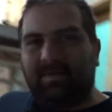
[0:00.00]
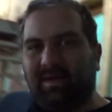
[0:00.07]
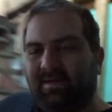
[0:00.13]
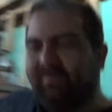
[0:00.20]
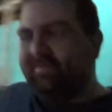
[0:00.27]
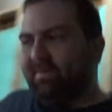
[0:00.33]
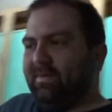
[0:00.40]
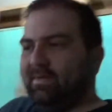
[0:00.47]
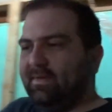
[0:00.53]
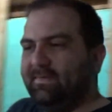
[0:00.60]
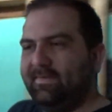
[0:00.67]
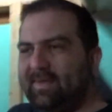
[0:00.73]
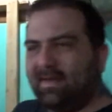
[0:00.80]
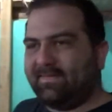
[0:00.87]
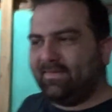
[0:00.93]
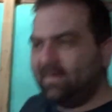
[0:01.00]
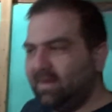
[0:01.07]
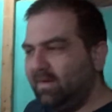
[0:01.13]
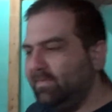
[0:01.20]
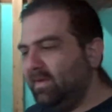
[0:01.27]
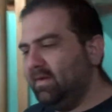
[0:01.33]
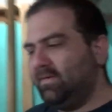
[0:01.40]
guys, this is actually going
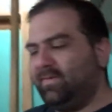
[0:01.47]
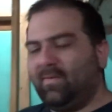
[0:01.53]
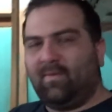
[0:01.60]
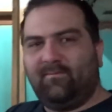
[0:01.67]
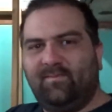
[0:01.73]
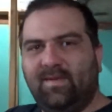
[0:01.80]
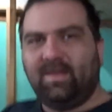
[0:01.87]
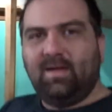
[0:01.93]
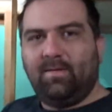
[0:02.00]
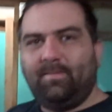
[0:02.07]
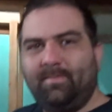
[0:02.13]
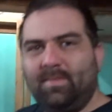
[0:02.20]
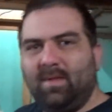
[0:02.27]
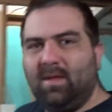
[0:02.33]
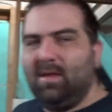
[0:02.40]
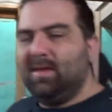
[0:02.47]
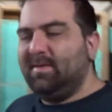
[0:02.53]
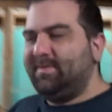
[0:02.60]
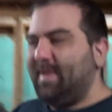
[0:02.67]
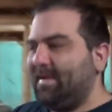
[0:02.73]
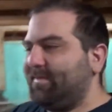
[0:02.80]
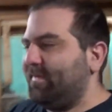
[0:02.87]
to be a short video.
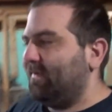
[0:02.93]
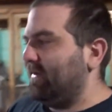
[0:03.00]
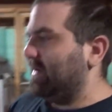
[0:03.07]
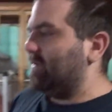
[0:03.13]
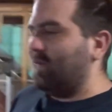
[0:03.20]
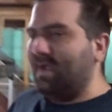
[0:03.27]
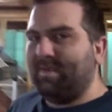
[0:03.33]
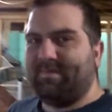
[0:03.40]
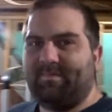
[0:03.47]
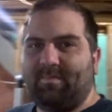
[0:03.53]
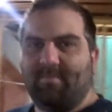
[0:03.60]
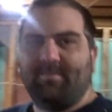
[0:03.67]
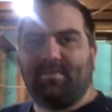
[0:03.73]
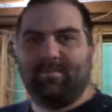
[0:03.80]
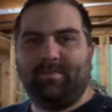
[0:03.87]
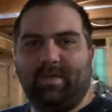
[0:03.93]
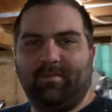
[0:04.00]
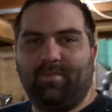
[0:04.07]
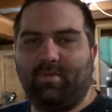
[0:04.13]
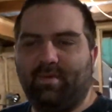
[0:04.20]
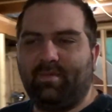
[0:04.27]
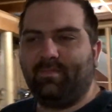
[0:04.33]
It's actually a request from some
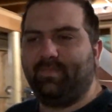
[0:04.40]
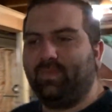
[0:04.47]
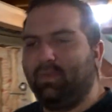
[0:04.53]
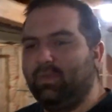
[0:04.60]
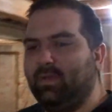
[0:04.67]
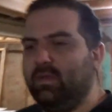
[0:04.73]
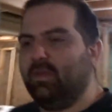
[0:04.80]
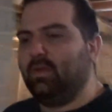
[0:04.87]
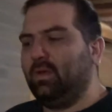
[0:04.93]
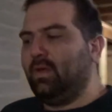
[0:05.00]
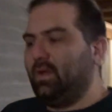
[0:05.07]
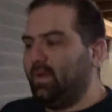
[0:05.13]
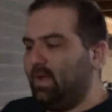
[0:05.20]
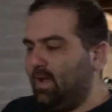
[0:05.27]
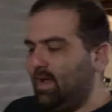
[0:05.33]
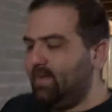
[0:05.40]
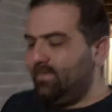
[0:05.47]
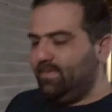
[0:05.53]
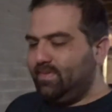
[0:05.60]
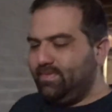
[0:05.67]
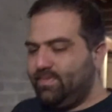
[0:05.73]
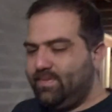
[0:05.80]
people.
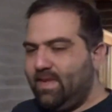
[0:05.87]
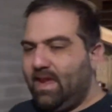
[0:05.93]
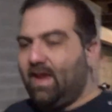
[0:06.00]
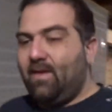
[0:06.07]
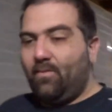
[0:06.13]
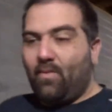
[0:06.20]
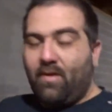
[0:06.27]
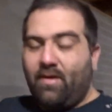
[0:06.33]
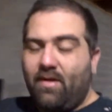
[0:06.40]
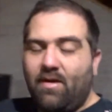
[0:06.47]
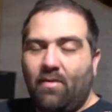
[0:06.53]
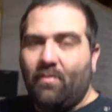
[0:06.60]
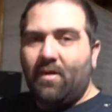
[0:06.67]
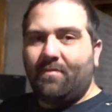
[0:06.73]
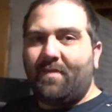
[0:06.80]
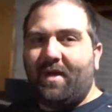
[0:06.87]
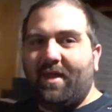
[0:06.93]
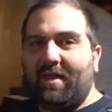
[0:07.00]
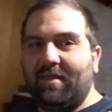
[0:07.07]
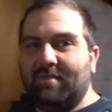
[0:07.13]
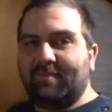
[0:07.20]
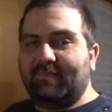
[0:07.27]
They want to know what
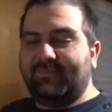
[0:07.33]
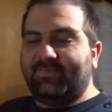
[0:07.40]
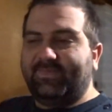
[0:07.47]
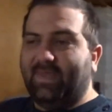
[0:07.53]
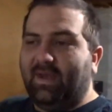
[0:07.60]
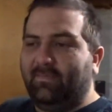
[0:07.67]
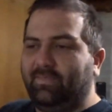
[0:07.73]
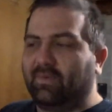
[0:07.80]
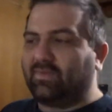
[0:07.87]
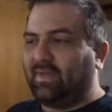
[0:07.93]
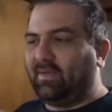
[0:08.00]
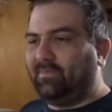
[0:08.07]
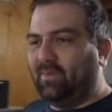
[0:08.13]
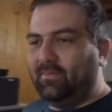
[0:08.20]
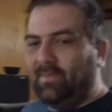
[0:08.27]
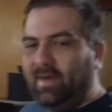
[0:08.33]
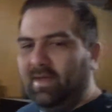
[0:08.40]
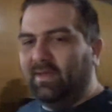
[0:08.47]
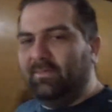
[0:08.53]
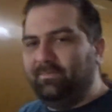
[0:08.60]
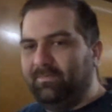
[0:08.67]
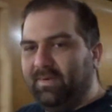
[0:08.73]
my setup looked like, what
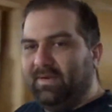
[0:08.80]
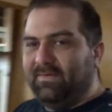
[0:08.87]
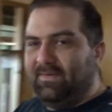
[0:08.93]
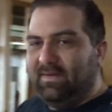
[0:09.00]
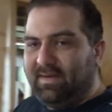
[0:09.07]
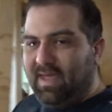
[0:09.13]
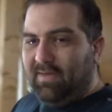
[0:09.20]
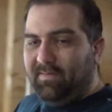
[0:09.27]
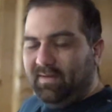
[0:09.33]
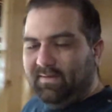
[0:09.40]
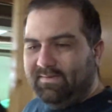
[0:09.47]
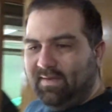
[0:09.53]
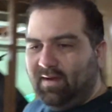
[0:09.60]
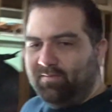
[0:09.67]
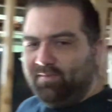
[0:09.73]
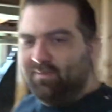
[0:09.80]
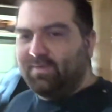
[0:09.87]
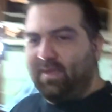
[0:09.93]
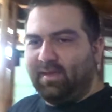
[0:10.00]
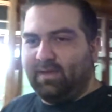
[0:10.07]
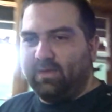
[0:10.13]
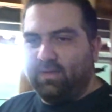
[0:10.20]
my PC gaming setup looked
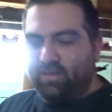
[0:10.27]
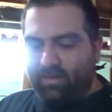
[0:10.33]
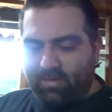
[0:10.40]
like.